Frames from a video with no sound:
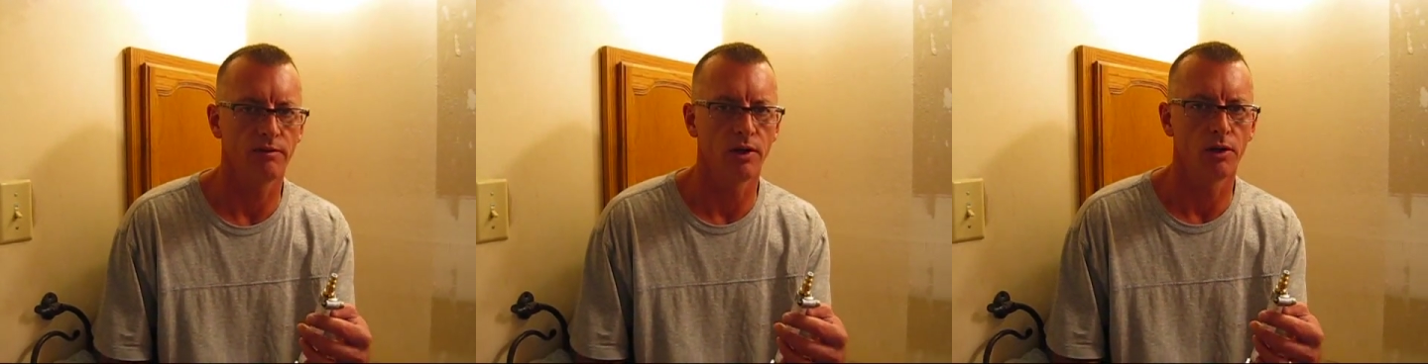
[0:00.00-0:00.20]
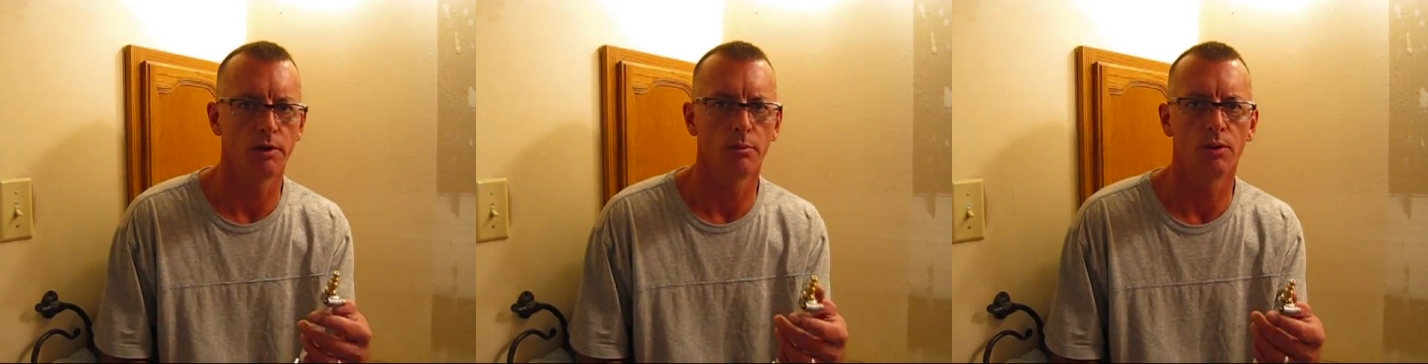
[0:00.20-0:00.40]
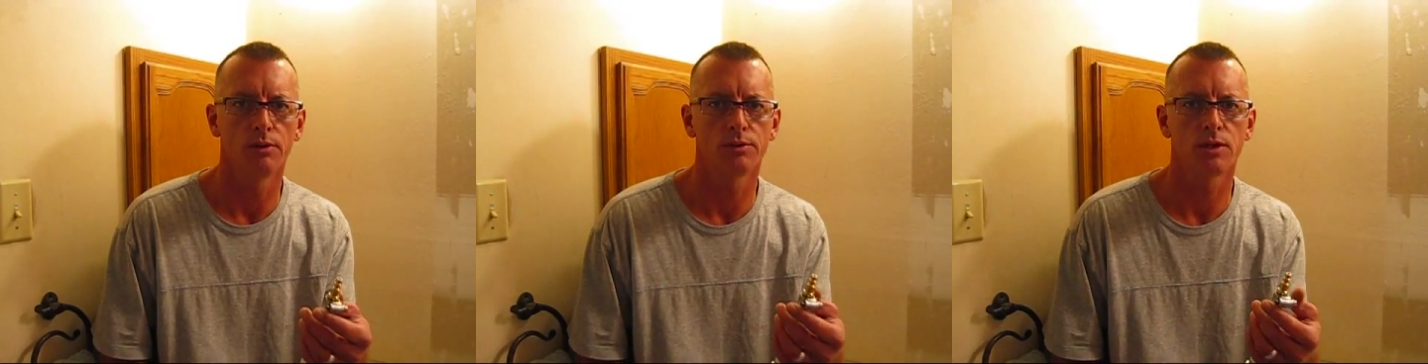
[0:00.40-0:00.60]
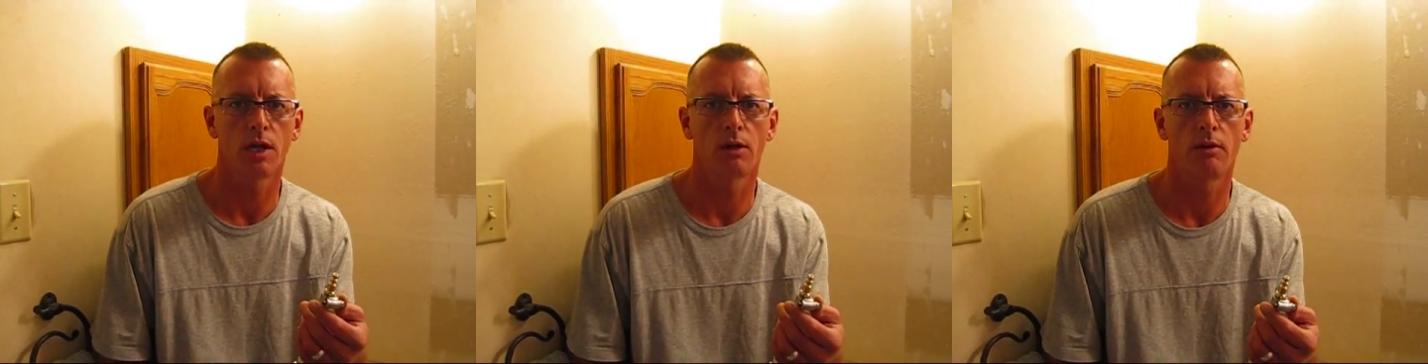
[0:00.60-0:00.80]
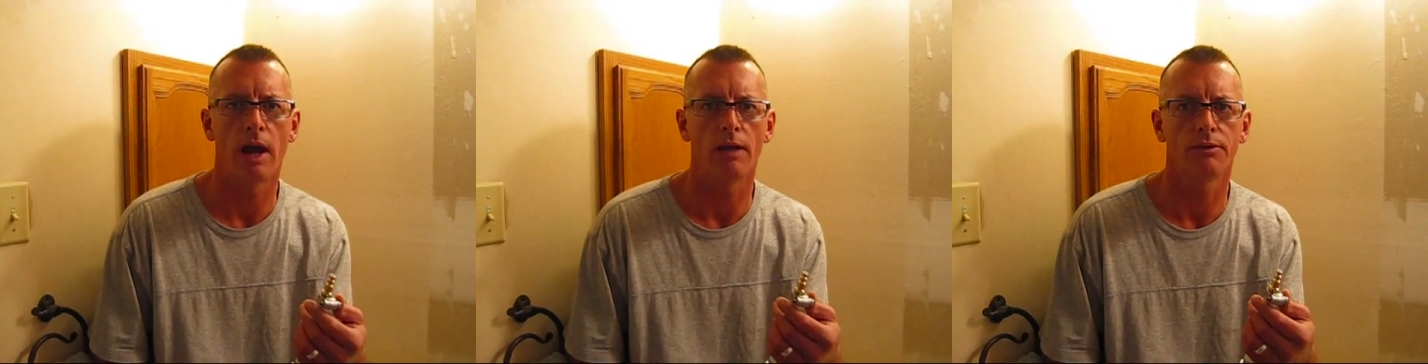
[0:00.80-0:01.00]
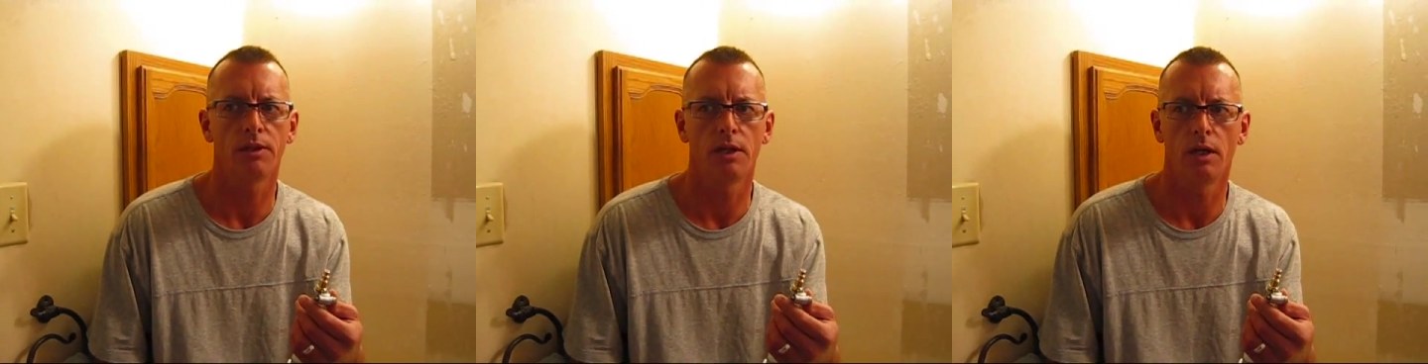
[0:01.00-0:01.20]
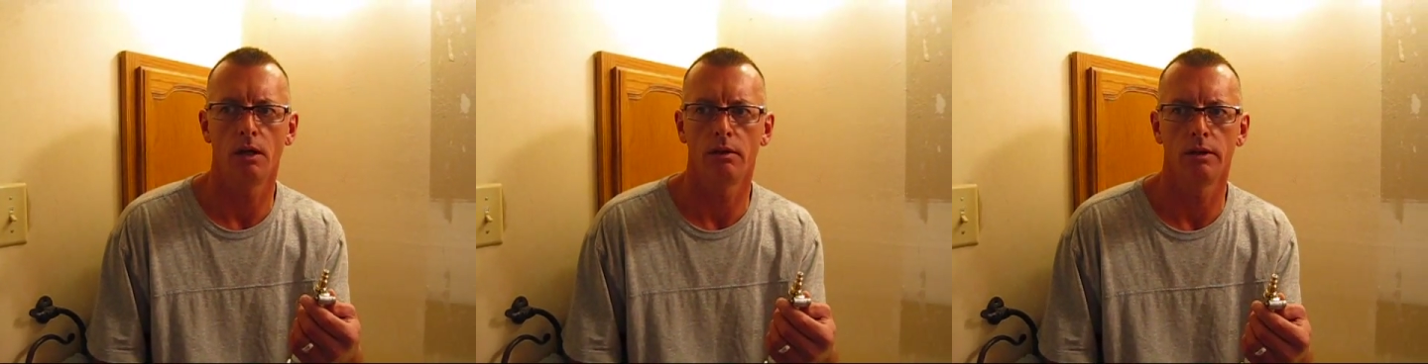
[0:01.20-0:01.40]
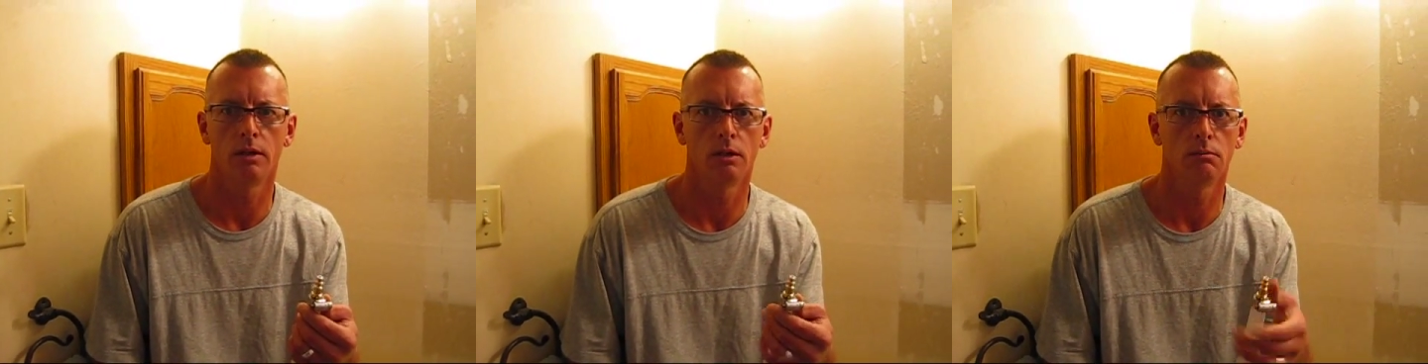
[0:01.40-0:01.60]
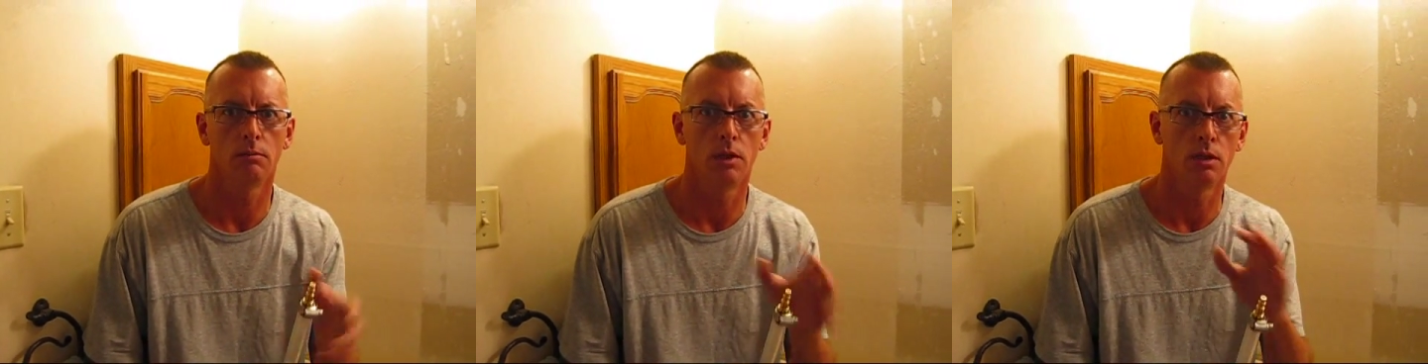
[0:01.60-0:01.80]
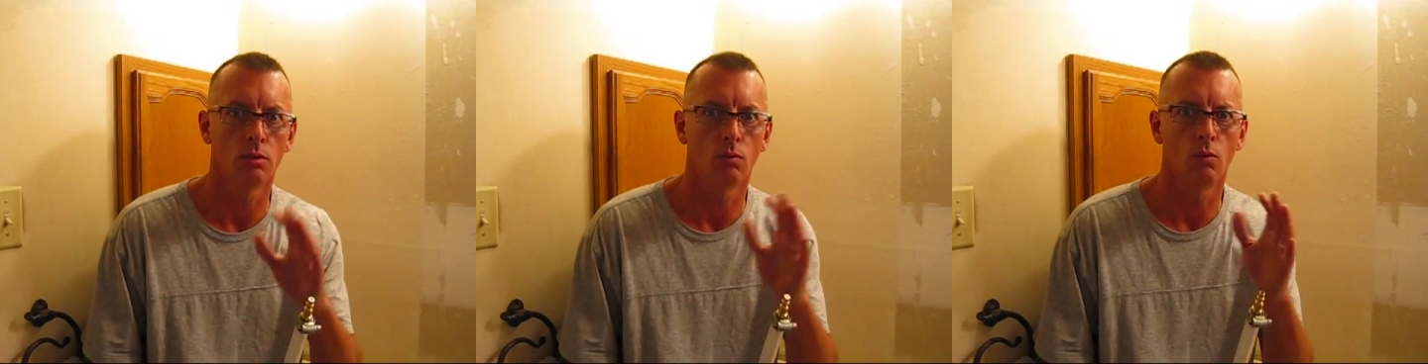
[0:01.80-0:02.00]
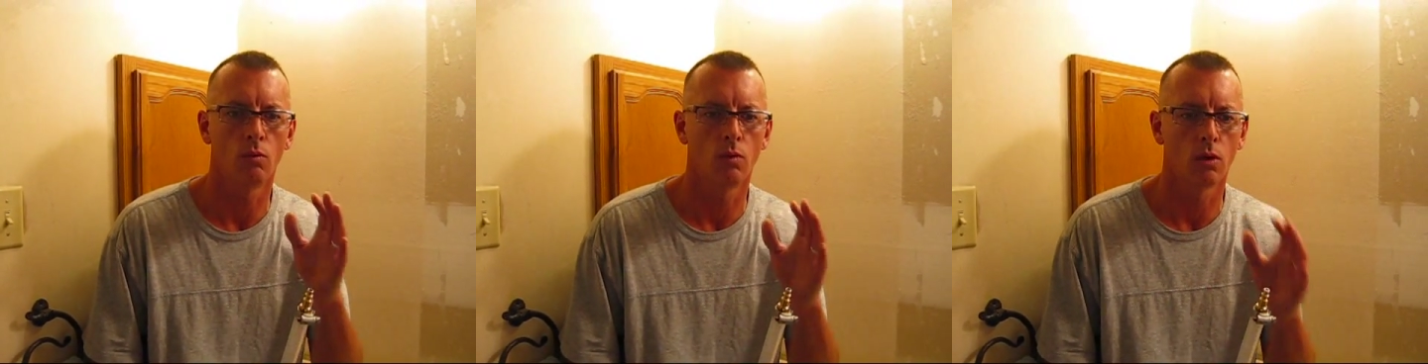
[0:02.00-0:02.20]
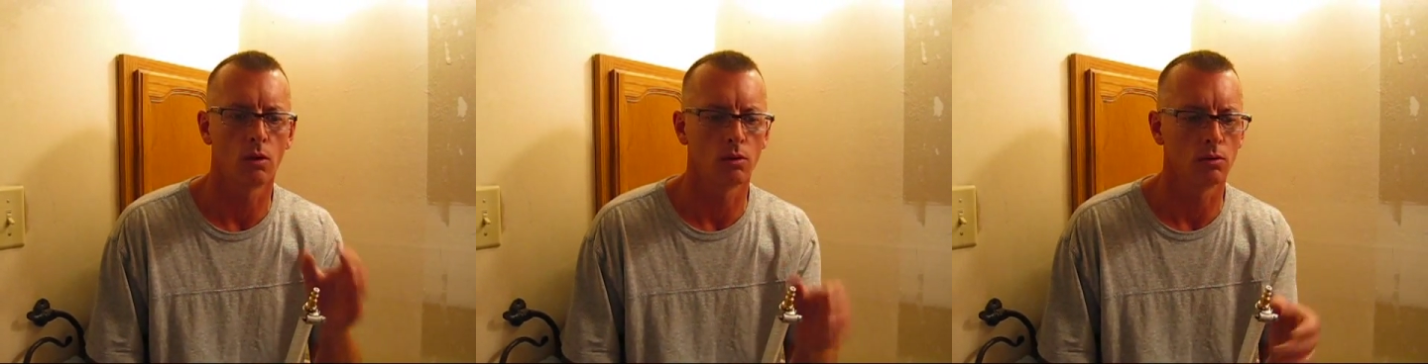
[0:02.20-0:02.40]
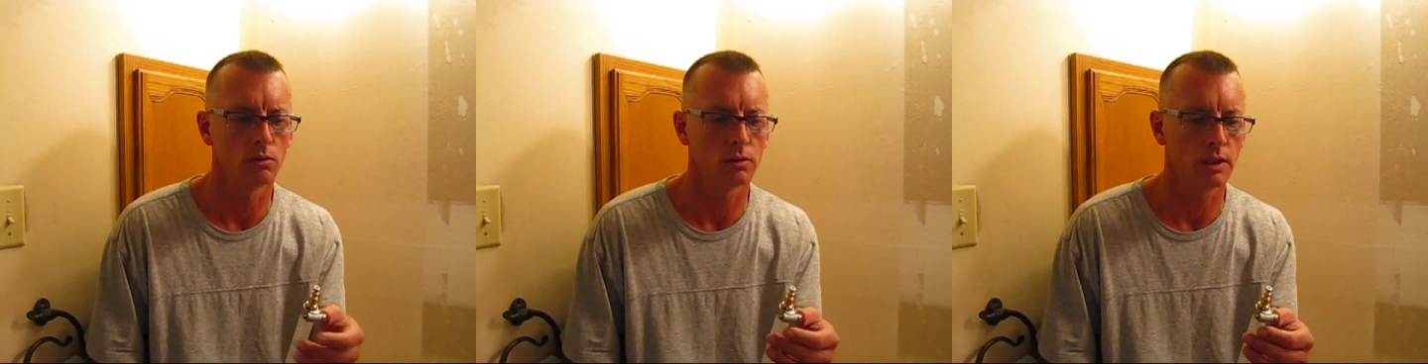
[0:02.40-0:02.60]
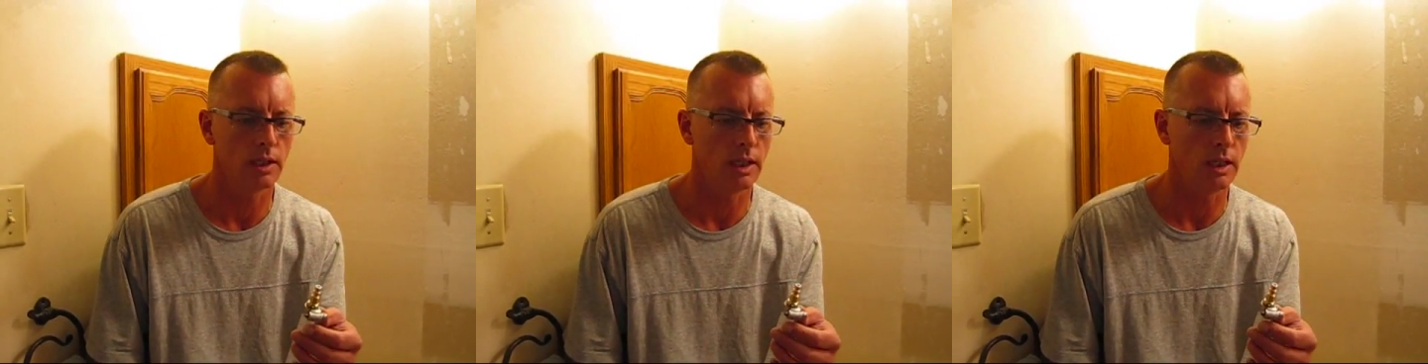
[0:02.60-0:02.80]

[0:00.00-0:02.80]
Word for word: variables that are out there in the in the world,